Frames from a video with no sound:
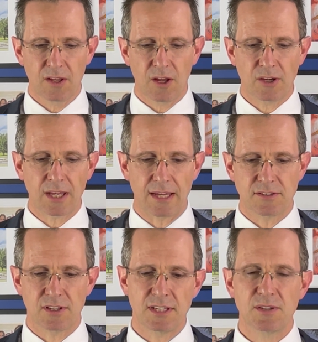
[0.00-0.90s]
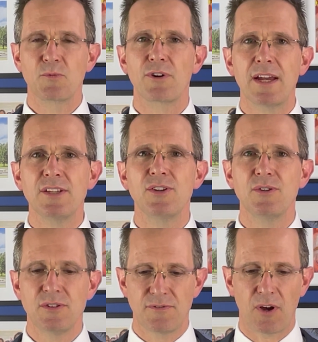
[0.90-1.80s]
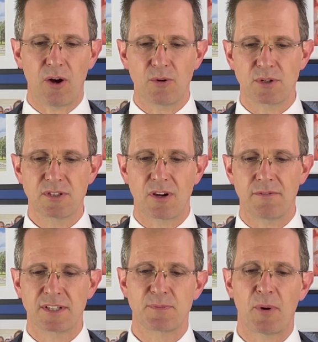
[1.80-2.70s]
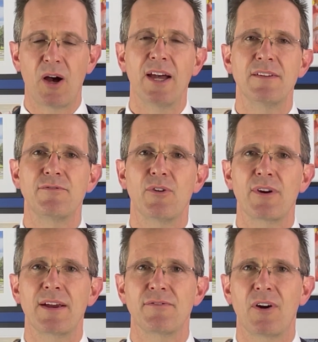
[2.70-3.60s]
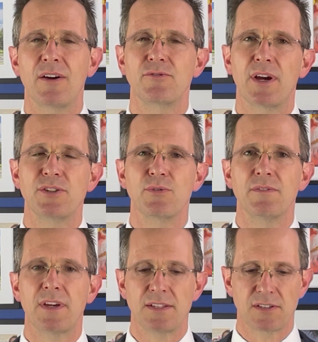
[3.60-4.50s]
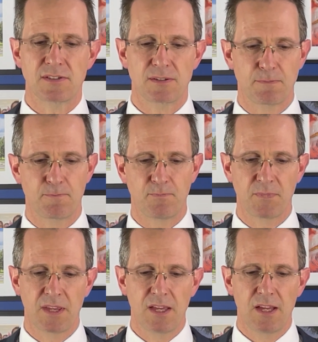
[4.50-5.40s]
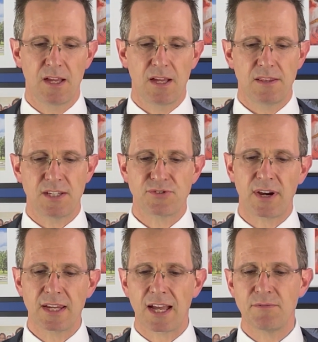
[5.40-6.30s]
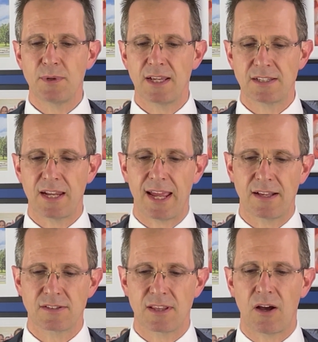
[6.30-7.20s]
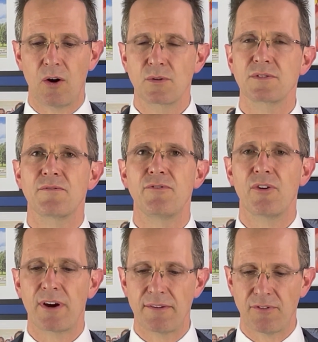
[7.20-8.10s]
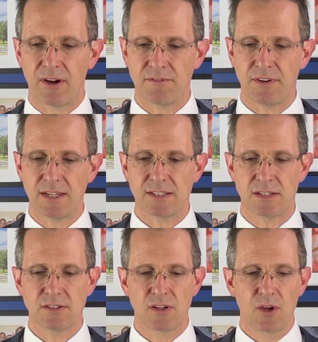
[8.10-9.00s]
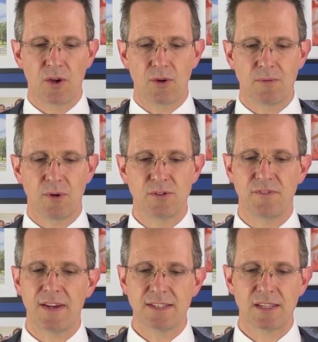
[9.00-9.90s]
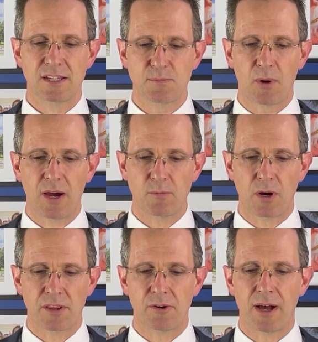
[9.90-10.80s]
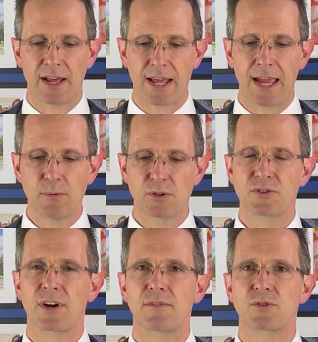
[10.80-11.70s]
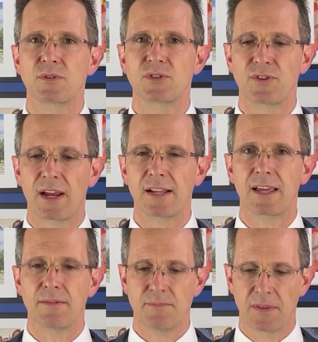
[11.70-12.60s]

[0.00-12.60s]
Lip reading: Okay, so there's some great news for holders of expired 485 graduate visas. The Australian government has announced that holders of 485 visas whose visas expired while they were unable to travel to Australia